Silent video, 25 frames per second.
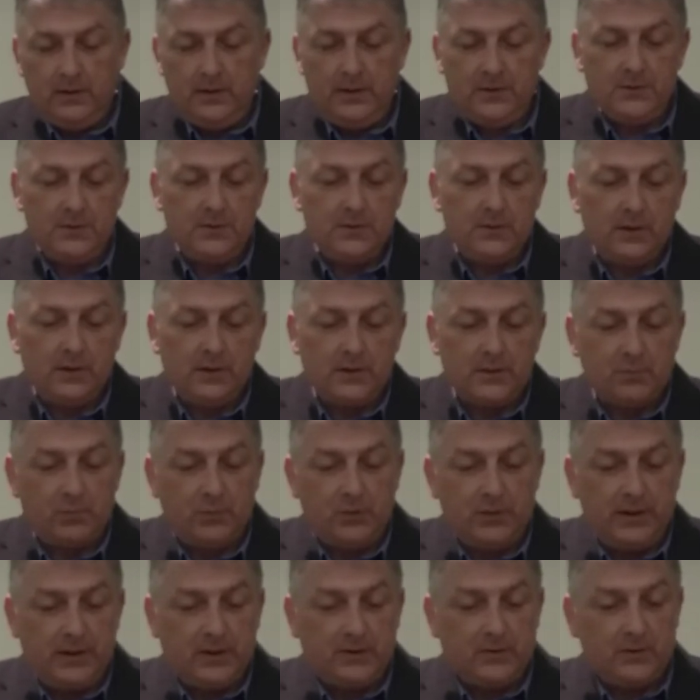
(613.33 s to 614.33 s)
Listen to this
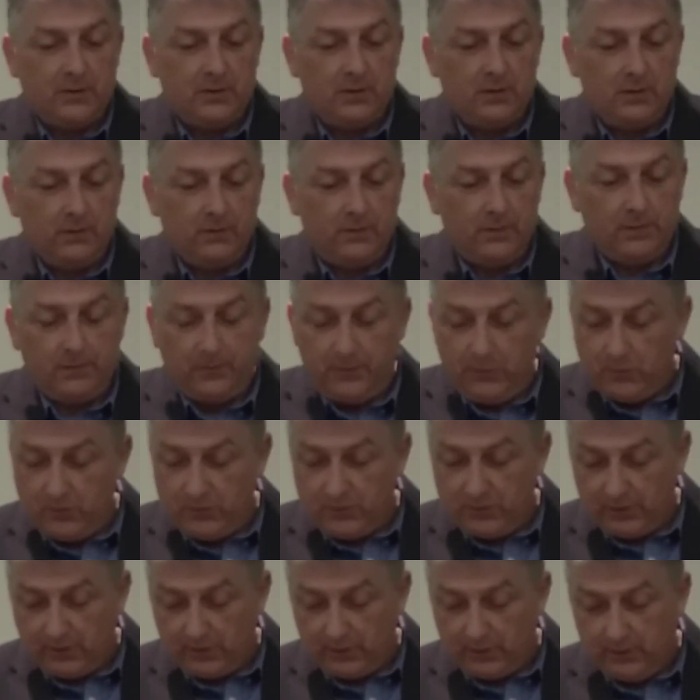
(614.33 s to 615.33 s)
prediction of the
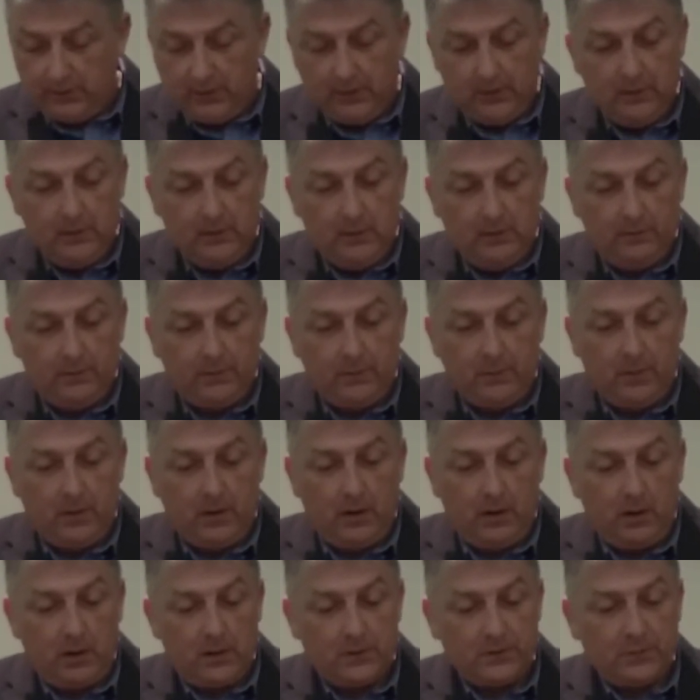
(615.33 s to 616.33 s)
future from
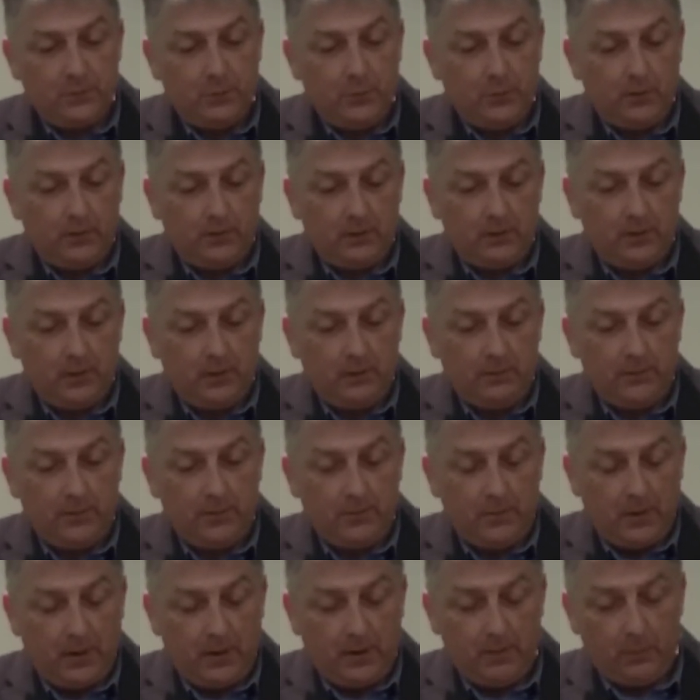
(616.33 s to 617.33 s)
the last book of
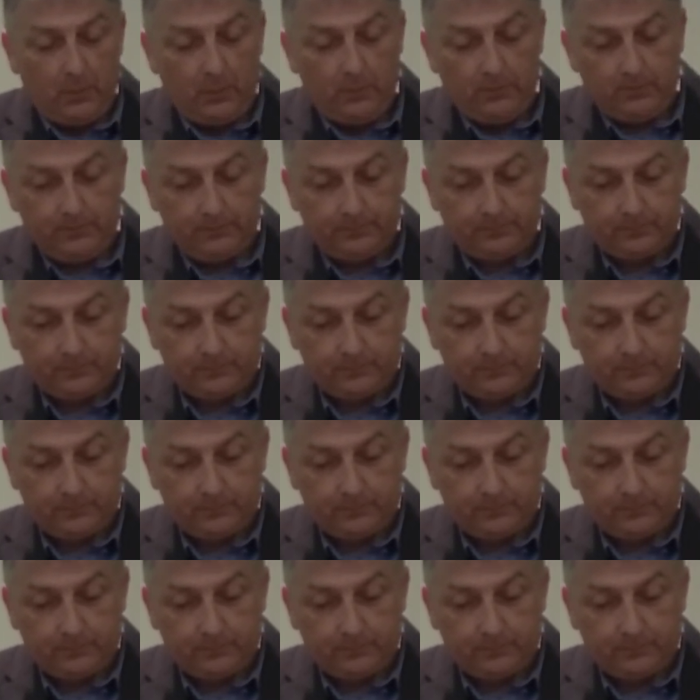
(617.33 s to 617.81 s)
the Bible.